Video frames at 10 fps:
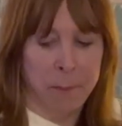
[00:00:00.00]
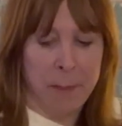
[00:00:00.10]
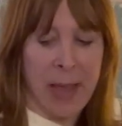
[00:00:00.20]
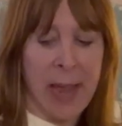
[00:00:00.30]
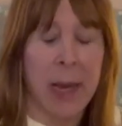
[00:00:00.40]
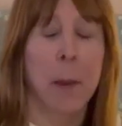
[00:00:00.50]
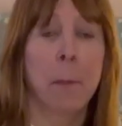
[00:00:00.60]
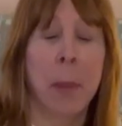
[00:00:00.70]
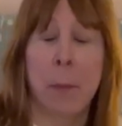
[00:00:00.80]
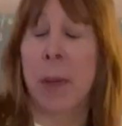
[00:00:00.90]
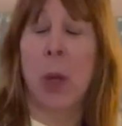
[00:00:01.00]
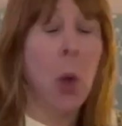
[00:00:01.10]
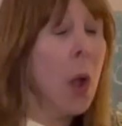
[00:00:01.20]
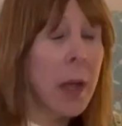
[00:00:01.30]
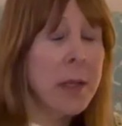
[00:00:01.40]
bag. But
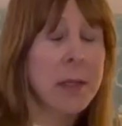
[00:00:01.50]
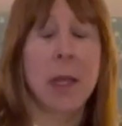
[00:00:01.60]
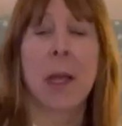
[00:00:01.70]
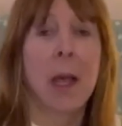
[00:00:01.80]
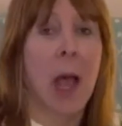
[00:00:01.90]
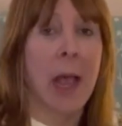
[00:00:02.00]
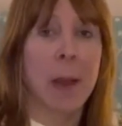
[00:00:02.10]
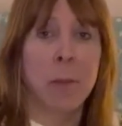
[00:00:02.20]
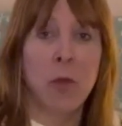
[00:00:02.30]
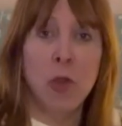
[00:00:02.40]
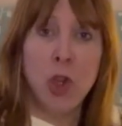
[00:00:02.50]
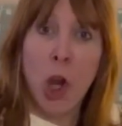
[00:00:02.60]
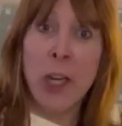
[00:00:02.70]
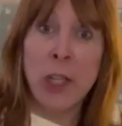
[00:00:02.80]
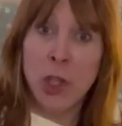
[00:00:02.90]
because I am
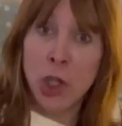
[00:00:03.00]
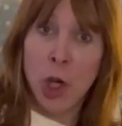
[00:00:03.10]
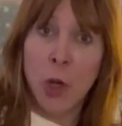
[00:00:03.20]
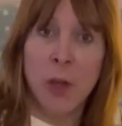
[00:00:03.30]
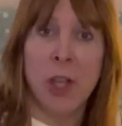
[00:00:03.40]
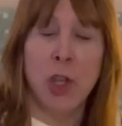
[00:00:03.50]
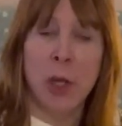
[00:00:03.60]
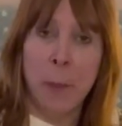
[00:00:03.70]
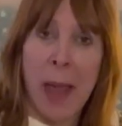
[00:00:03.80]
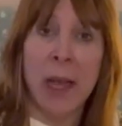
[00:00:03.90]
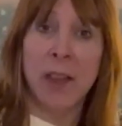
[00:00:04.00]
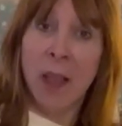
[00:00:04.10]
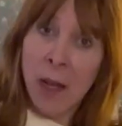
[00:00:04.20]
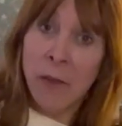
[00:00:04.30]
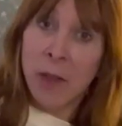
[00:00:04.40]
trying to show you that you can pack a
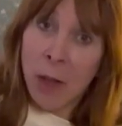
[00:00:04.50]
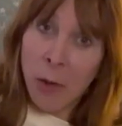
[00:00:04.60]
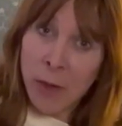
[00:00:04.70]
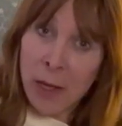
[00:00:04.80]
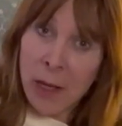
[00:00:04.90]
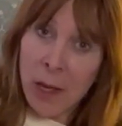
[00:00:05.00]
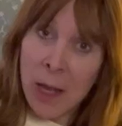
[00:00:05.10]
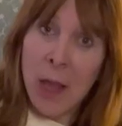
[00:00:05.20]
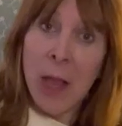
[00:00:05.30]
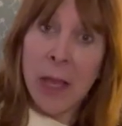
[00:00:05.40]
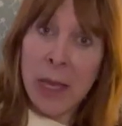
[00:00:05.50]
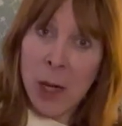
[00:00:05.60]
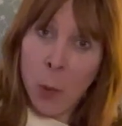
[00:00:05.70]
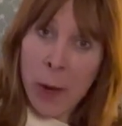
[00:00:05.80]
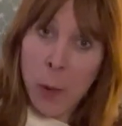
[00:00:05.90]
ton of clothing and get
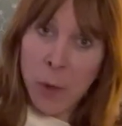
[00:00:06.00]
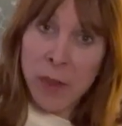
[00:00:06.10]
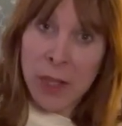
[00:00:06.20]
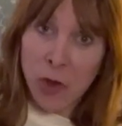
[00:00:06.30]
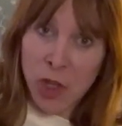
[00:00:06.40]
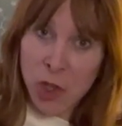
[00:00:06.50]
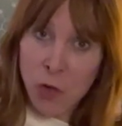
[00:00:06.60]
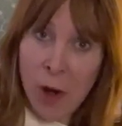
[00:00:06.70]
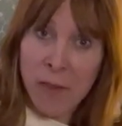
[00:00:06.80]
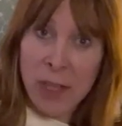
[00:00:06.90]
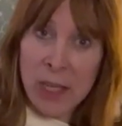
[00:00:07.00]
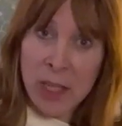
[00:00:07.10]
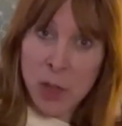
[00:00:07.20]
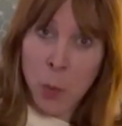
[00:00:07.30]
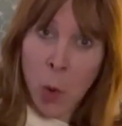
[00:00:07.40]
away with just traveling in a
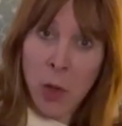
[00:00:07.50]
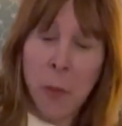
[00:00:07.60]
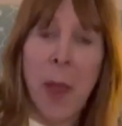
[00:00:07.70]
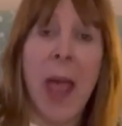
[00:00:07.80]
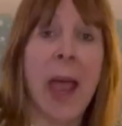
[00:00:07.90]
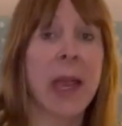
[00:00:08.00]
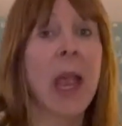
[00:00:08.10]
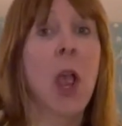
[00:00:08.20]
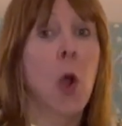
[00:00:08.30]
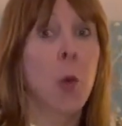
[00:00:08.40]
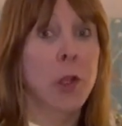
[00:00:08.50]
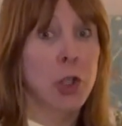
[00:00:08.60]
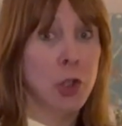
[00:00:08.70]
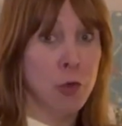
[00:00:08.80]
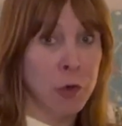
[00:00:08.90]
smaller bag with
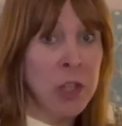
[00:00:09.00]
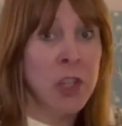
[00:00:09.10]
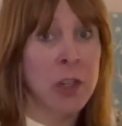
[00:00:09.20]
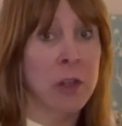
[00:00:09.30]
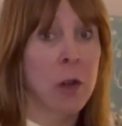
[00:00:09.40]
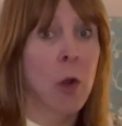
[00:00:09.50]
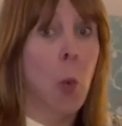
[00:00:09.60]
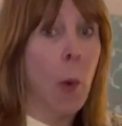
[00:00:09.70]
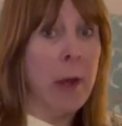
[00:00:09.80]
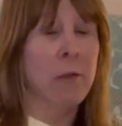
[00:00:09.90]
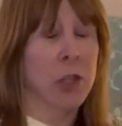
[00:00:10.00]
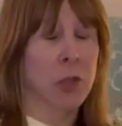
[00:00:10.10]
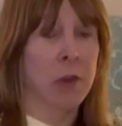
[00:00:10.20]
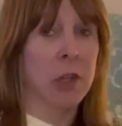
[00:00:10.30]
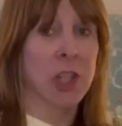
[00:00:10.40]
stringent weight
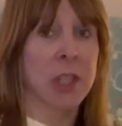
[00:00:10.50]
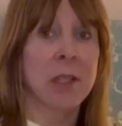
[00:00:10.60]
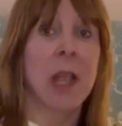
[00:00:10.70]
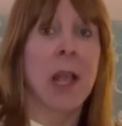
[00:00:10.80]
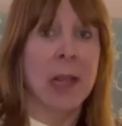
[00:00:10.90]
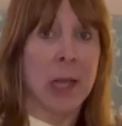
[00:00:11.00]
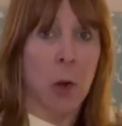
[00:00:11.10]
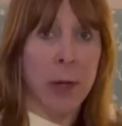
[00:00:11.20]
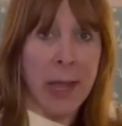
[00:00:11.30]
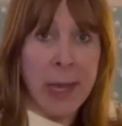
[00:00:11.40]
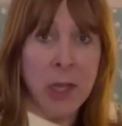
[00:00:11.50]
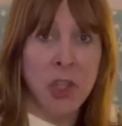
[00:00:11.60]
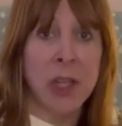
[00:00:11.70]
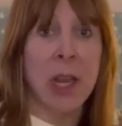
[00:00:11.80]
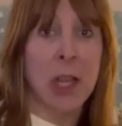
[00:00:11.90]
restrictions, like on
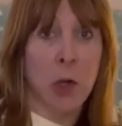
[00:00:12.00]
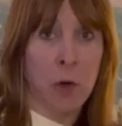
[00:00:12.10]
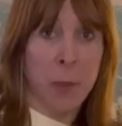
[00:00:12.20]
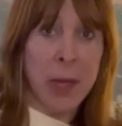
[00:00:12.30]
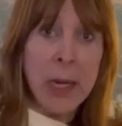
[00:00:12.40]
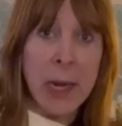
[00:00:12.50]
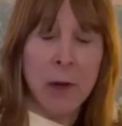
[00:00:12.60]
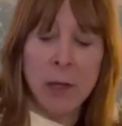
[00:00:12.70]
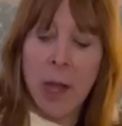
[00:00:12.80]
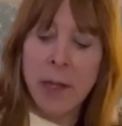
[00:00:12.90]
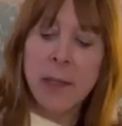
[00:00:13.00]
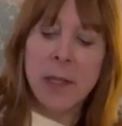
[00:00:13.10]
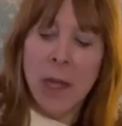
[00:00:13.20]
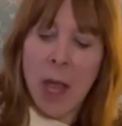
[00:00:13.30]
Asian and European airlines,